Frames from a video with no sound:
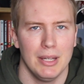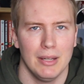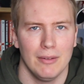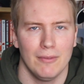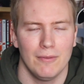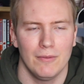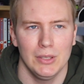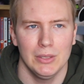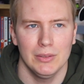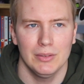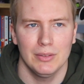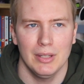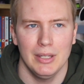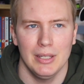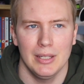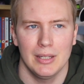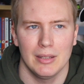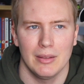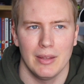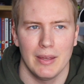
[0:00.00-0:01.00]
It feels
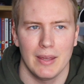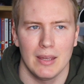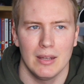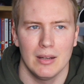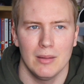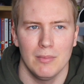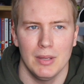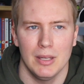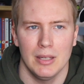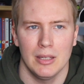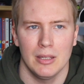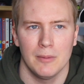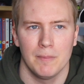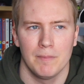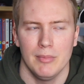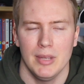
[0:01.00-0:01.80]
like the anime,